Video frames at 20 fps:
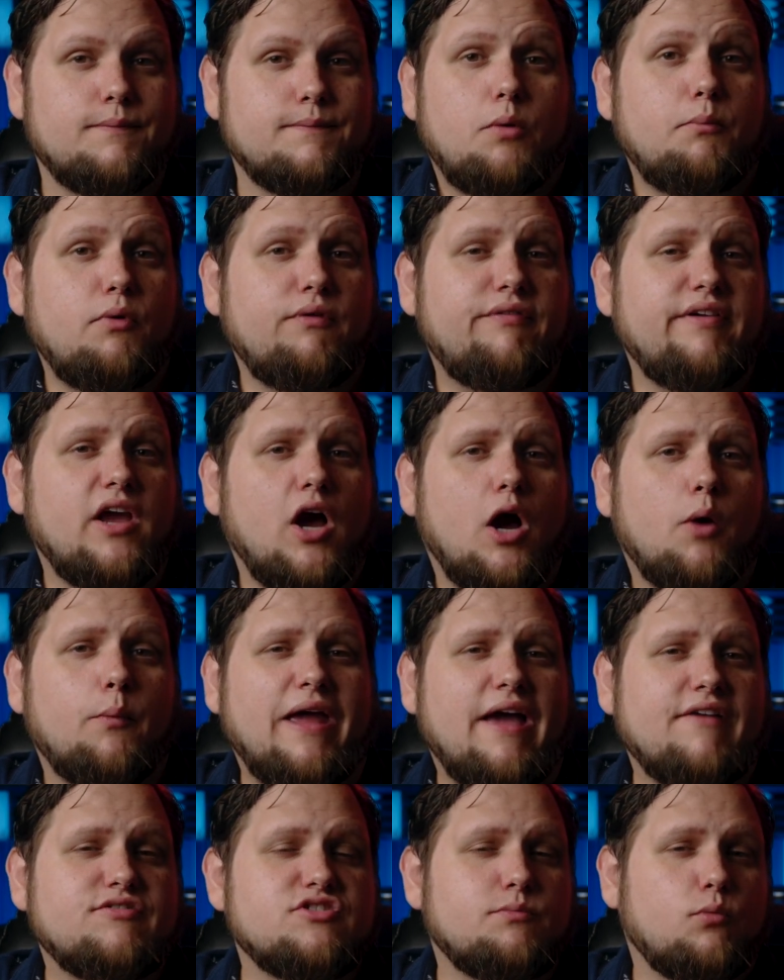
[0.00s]
Moving on, we
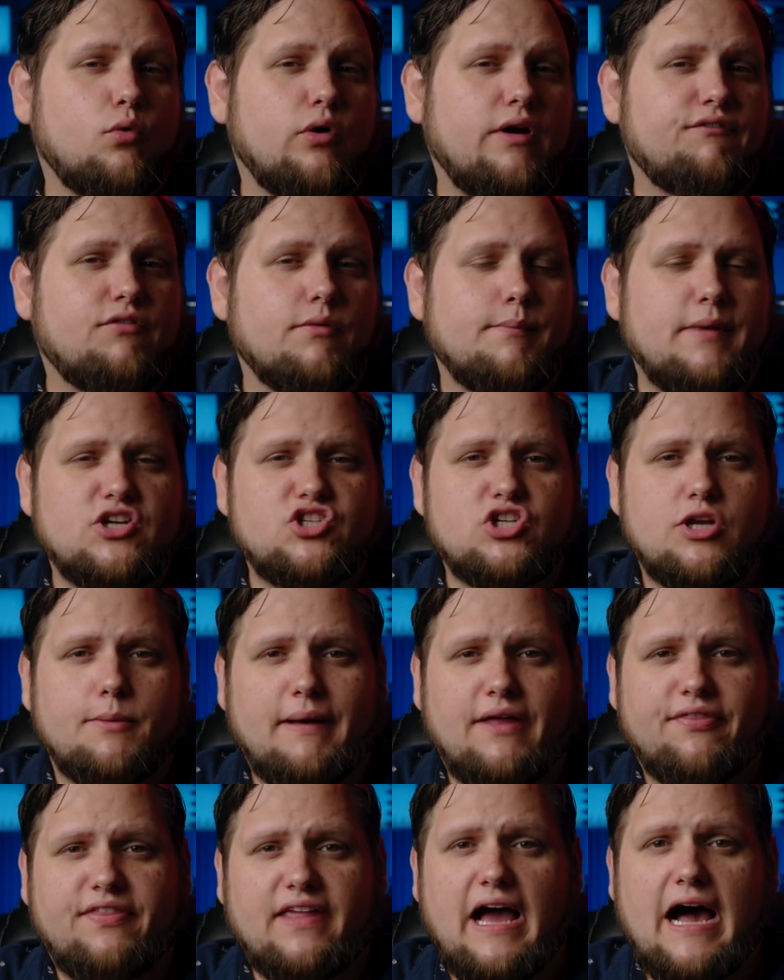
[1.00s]
have some more information
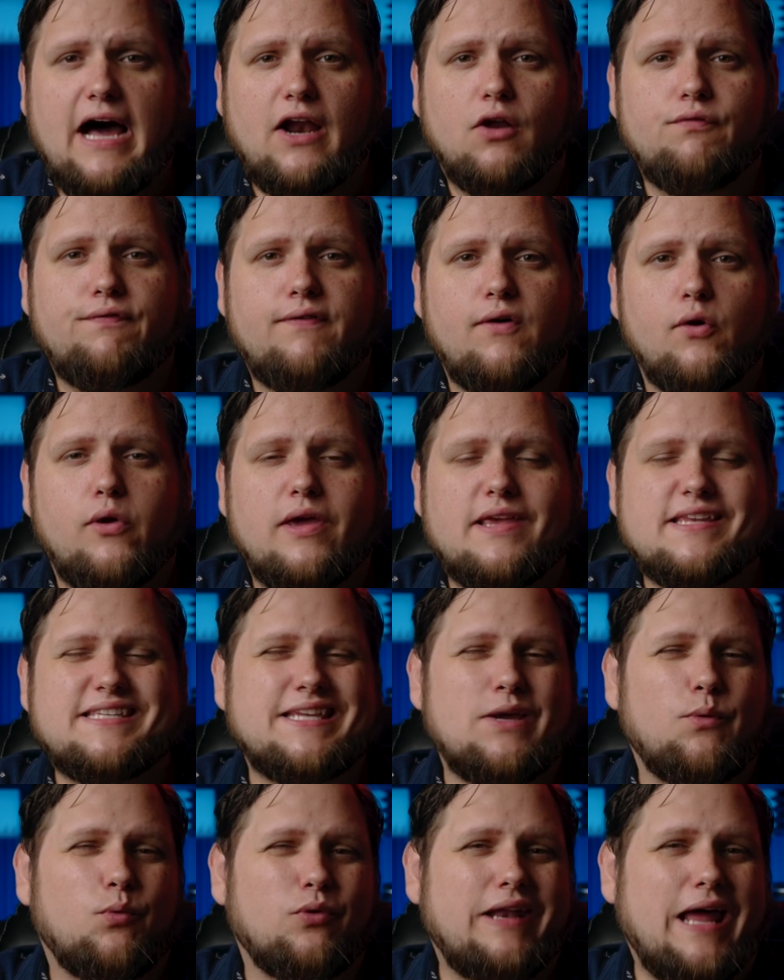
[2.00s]
about the autofocus.
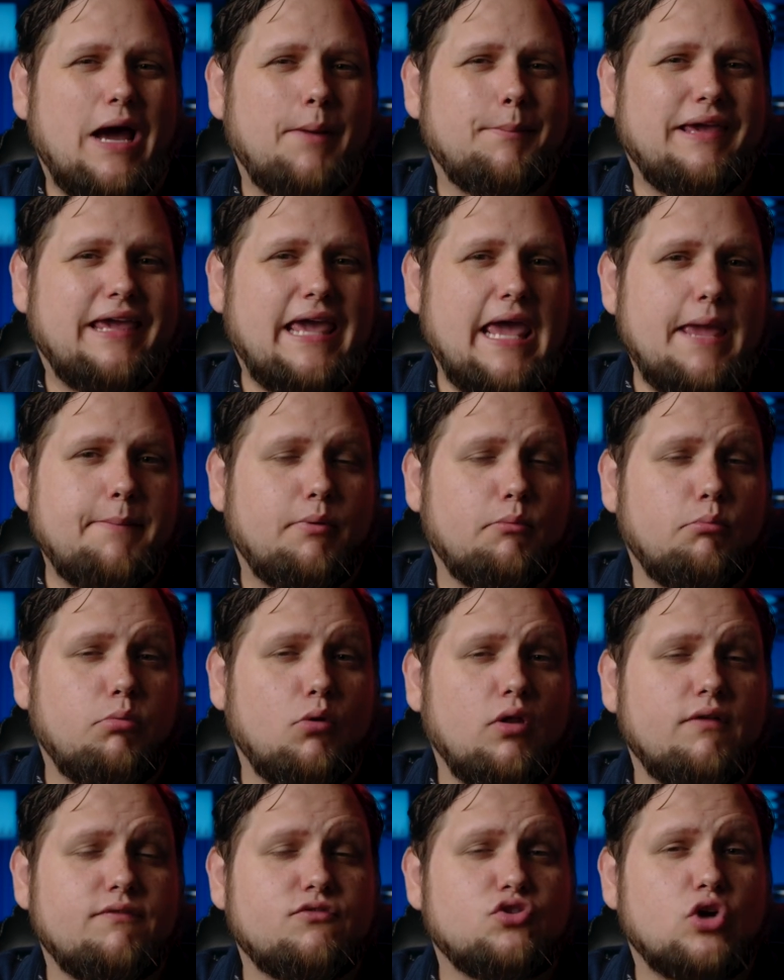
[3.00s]
It will now be
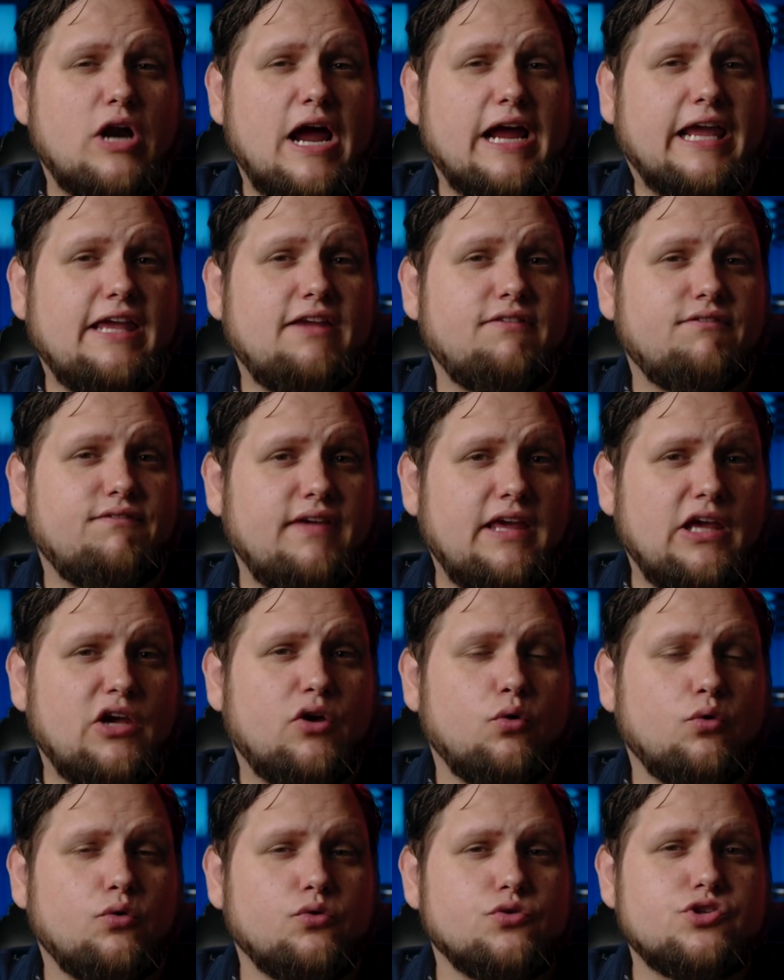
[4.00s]
capable of tracking
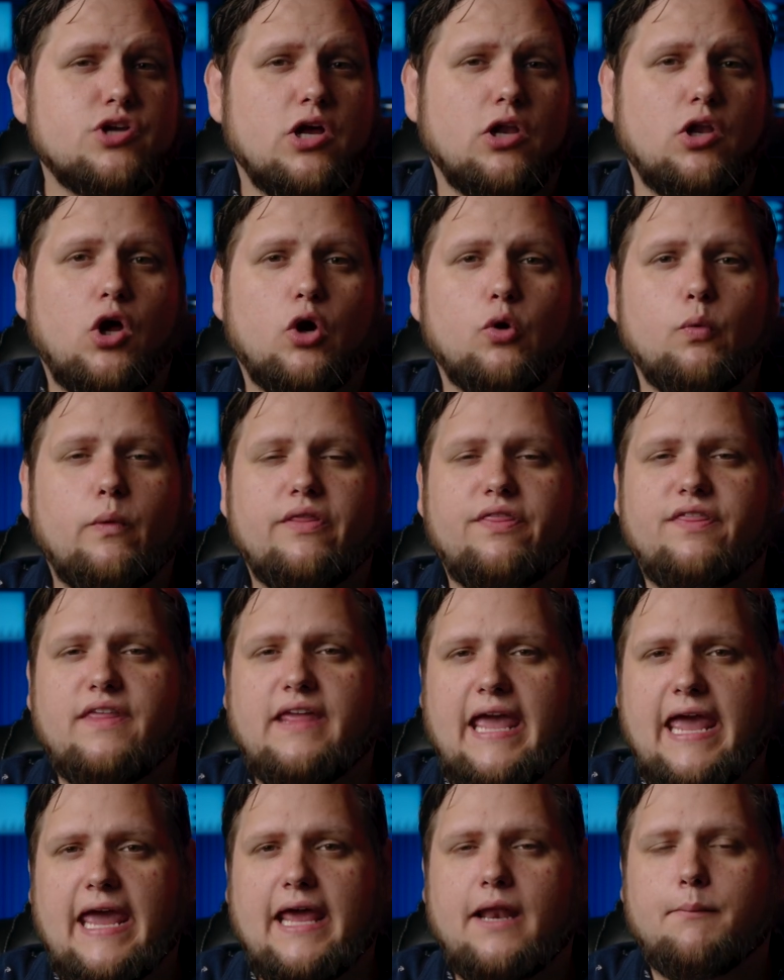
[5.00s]
vehicles along with
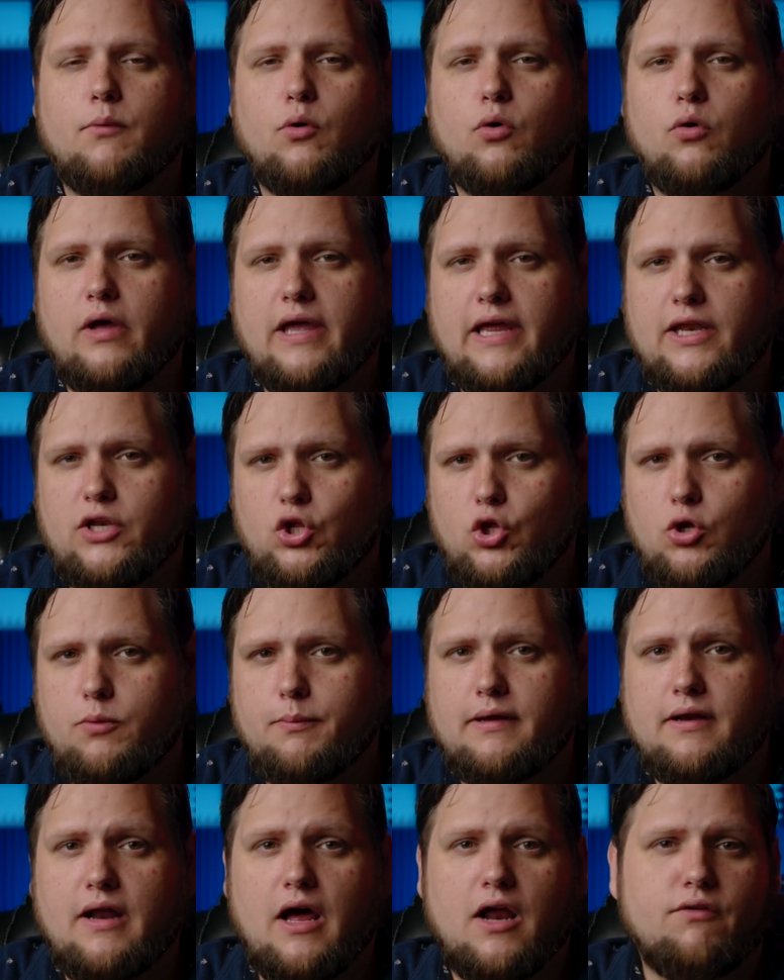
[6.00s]
the animal and
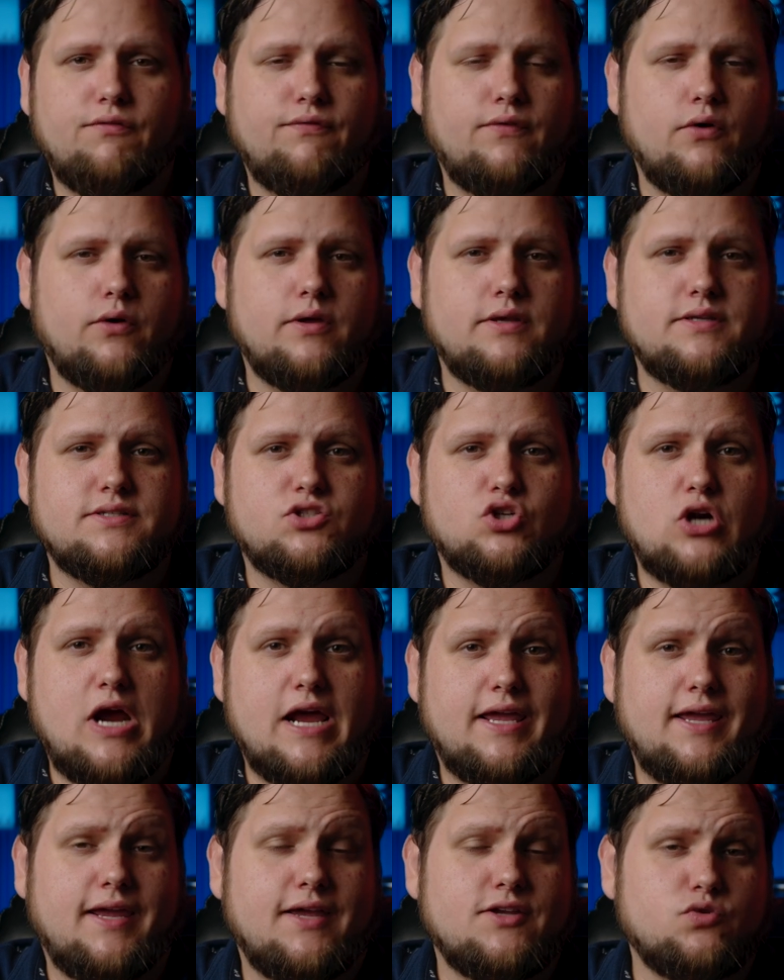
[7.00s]
human autofocus
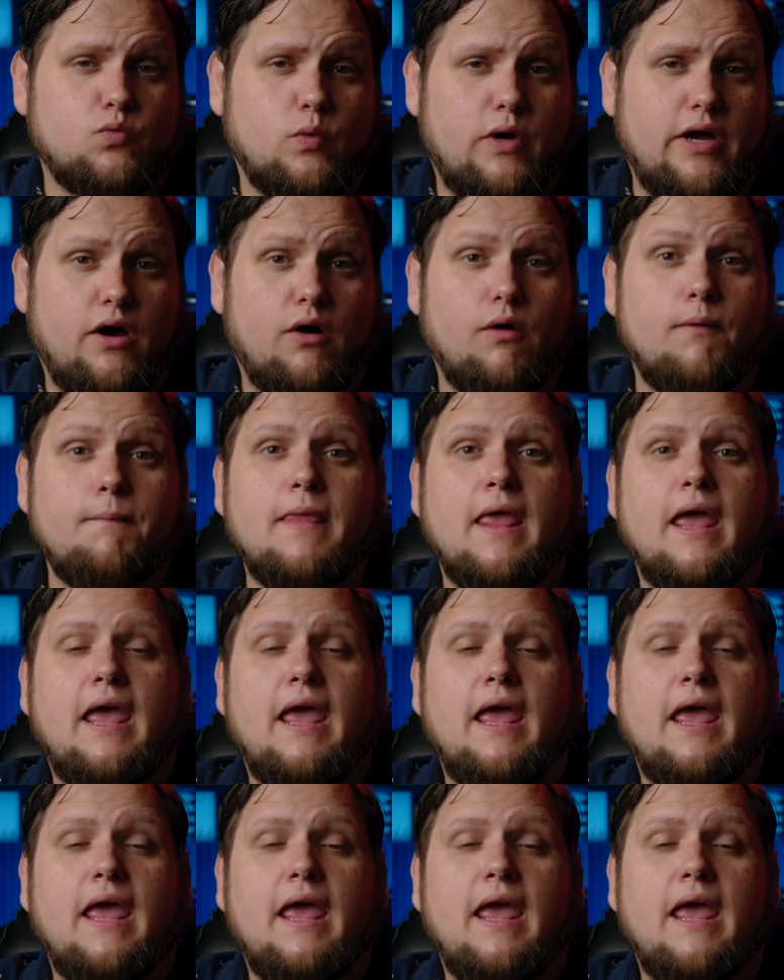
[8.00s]
tracking as well.